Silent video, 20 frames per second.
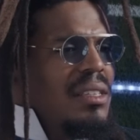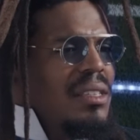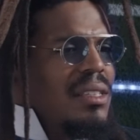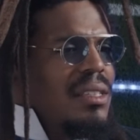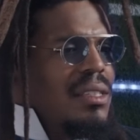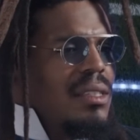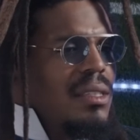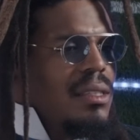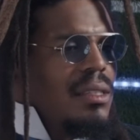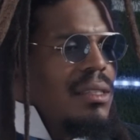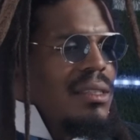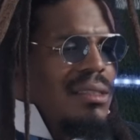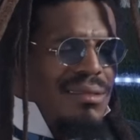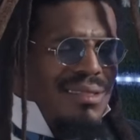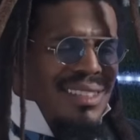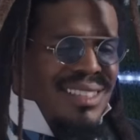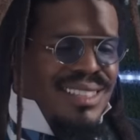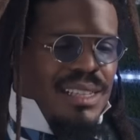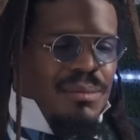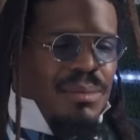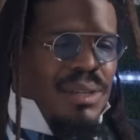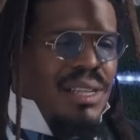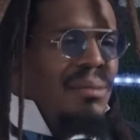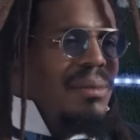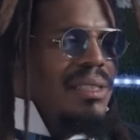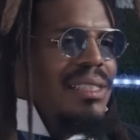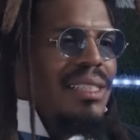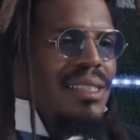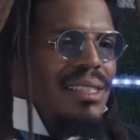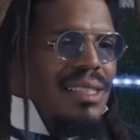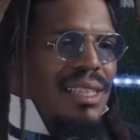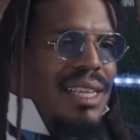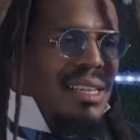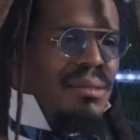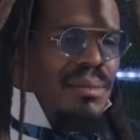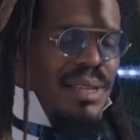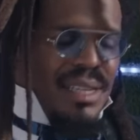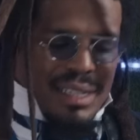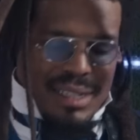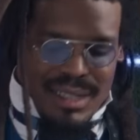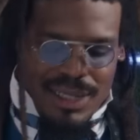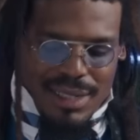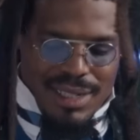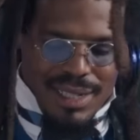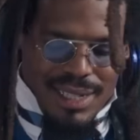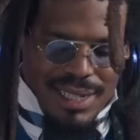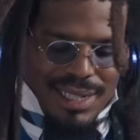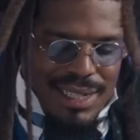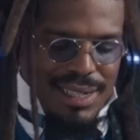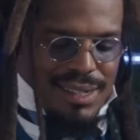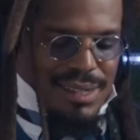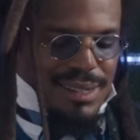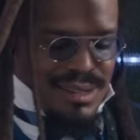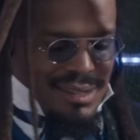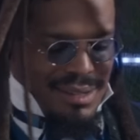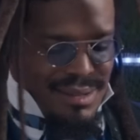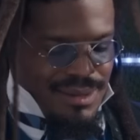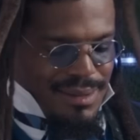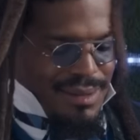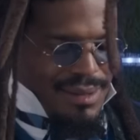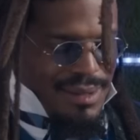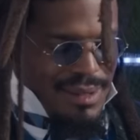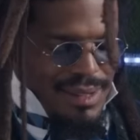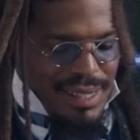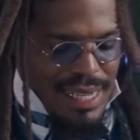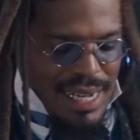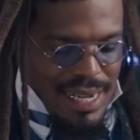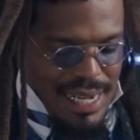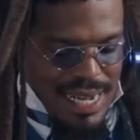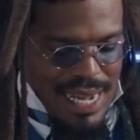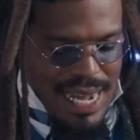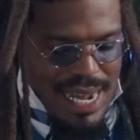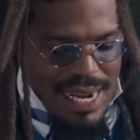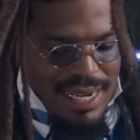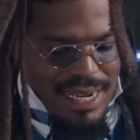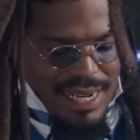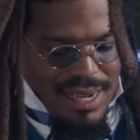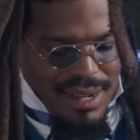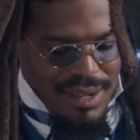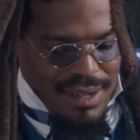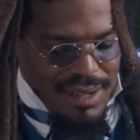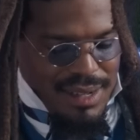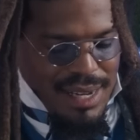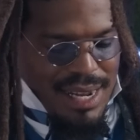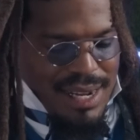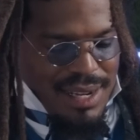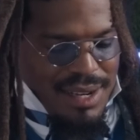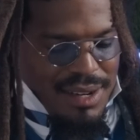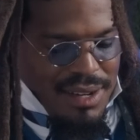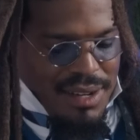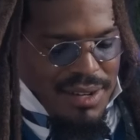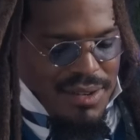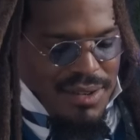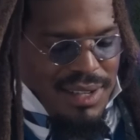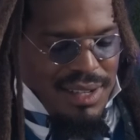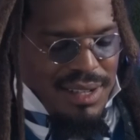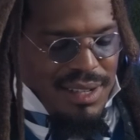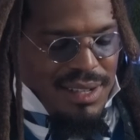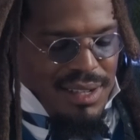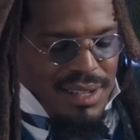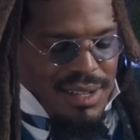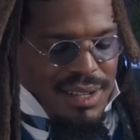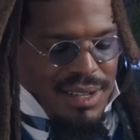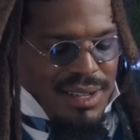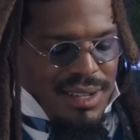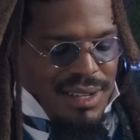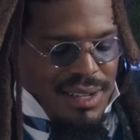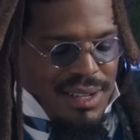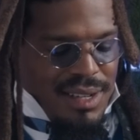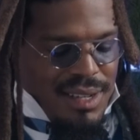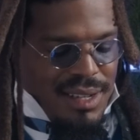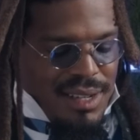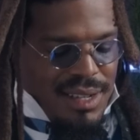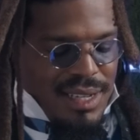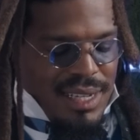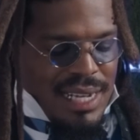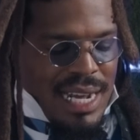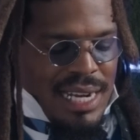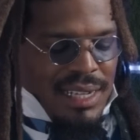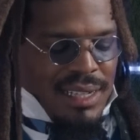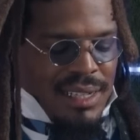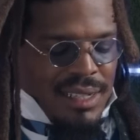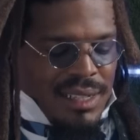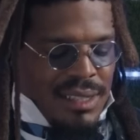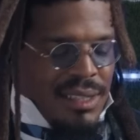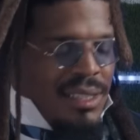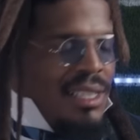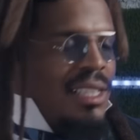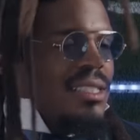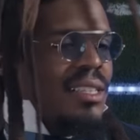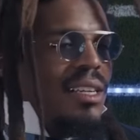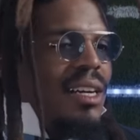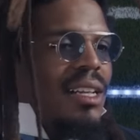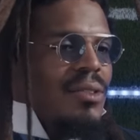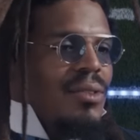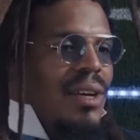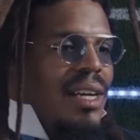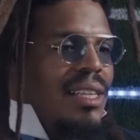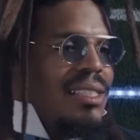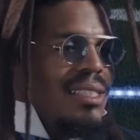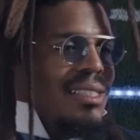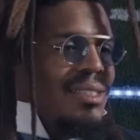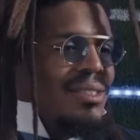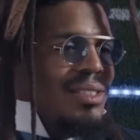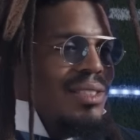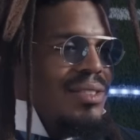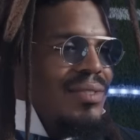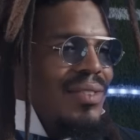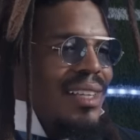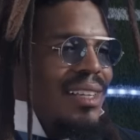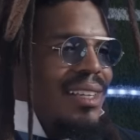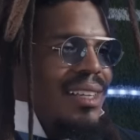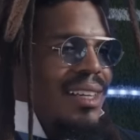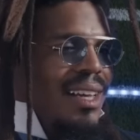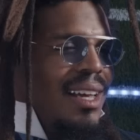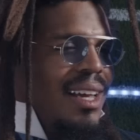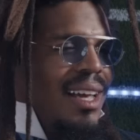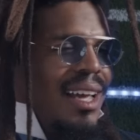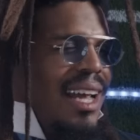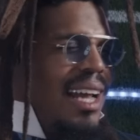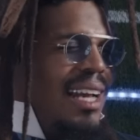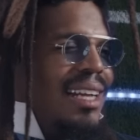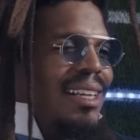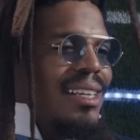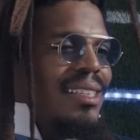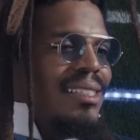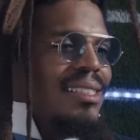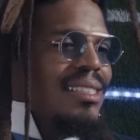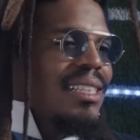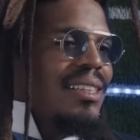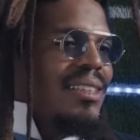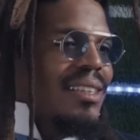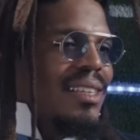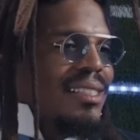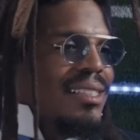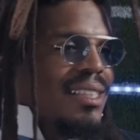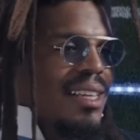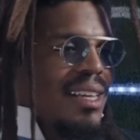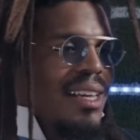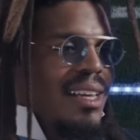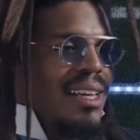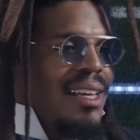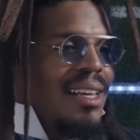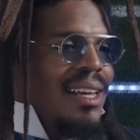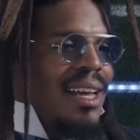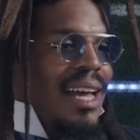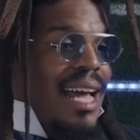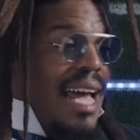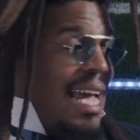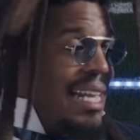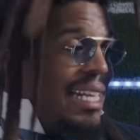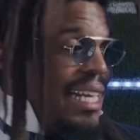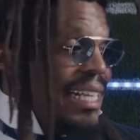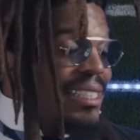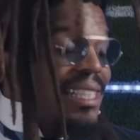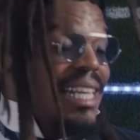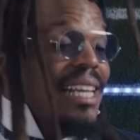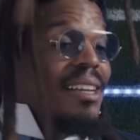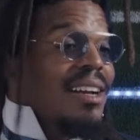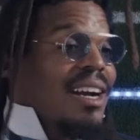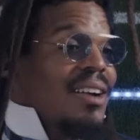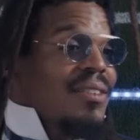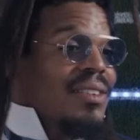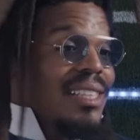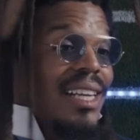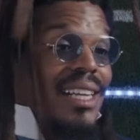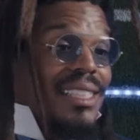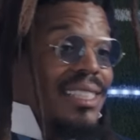I said, boy, let me see your damn hand. It's like a hangnail. It's like, you know, it's the got a discoloration on his finger. Ain't nothing serious. Had that same conversation.